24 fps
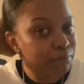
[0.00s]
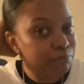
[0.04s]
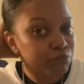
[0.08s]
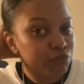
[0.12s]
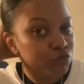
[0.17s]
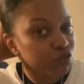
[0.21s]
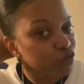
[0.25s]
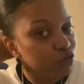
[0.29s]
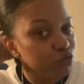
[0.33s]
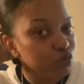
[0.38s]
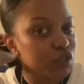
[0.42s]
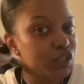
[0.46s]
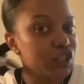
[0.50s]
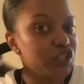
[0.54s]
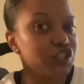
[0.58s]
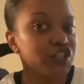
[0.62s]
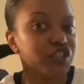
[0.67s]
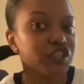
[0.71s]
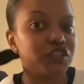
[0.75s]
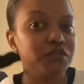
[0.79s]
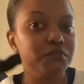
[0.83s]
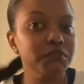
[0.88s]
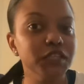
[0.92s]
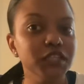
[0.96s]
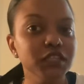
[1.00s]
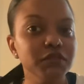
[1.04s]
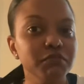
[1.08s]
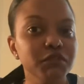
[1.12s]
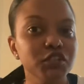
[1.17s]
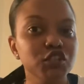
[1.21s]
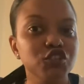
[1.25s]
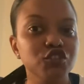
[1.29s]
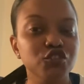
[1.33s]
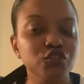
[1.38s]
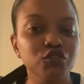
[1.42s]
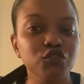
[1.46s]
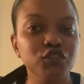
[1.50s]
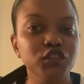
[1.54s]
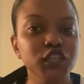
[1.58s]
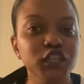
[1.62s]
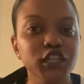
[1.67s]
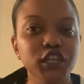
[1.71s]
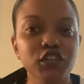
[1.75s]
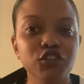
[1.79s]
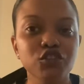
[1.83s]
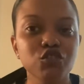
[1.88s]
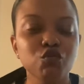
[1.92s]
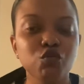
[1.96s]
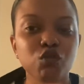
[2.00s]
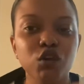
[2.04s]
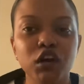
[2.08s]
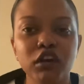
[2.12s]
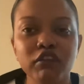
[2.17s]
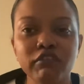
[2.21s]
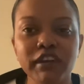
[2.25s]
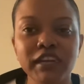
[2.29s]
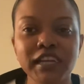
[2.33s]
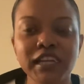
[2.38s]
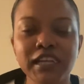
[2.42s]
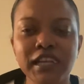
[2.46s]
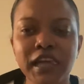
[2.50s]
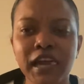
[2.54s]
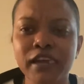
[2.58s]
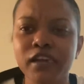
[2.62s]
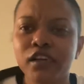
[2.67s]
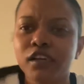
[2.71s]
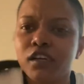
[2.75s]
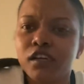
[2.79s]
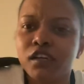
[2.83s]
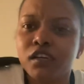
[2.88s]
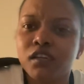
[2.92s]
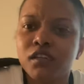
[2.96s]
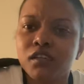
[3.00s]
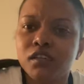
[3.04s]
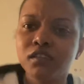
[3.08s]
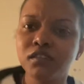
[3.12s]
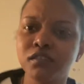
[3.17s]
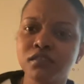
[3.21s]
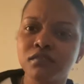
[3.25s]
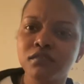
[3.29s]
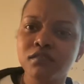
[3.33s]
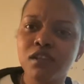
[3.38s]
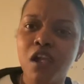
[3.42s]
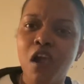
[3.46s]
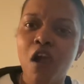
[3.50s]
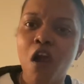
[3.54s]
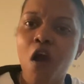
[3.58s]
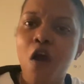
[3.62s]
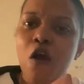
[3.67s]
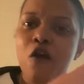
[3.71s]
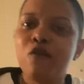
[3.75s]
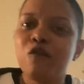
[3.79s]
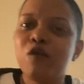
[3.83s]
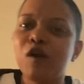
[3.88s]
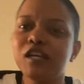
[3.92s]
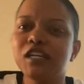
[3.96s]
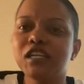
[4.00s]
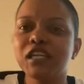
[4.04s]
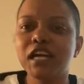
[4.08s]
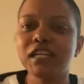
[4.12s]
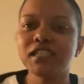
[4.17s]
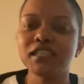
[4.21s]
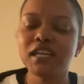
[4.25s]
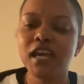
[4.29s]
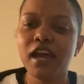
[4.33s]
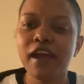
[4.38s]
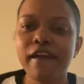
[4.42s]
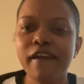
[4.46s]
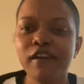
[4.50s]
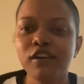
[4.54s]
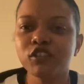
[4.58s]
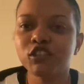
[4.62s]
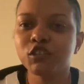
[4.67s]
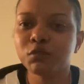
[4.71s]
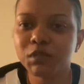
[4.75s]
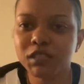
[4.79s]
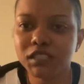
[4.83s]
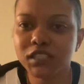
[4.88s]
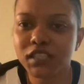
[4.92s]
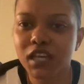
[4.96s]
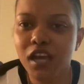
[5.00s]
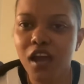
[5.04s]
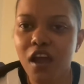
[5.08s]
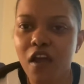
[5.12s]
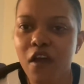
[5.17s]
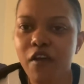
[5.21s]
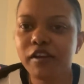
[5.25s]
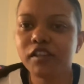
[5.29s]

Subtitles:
you could just meet me, shorty, and you already like, oh, why you like that girl's picture?